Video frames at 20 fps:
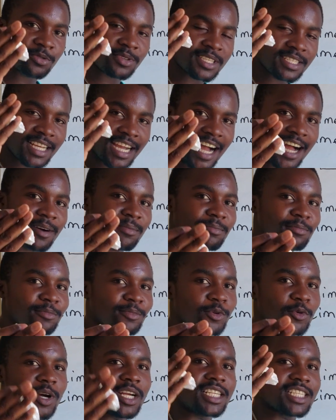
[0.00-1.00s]
scam,
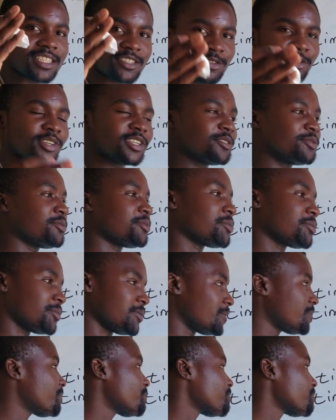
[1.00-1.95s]
which is not true.